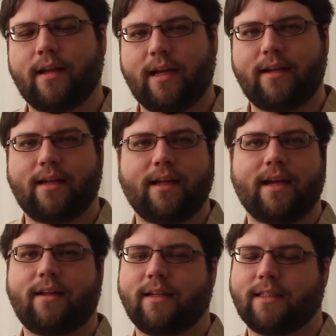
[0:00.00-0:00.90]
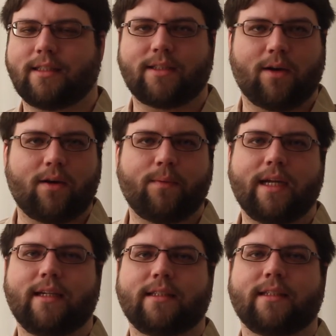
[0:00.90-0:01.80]
And again, it's
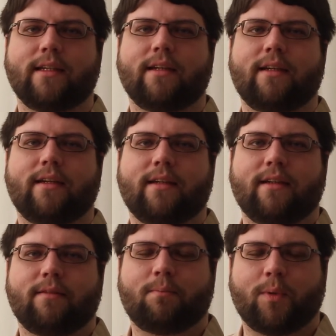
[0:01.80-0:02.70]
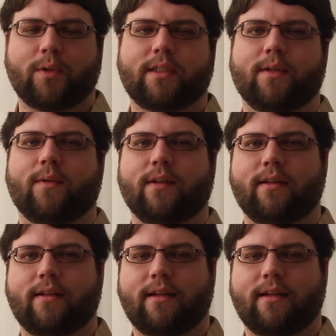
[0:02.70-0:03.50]
always personal.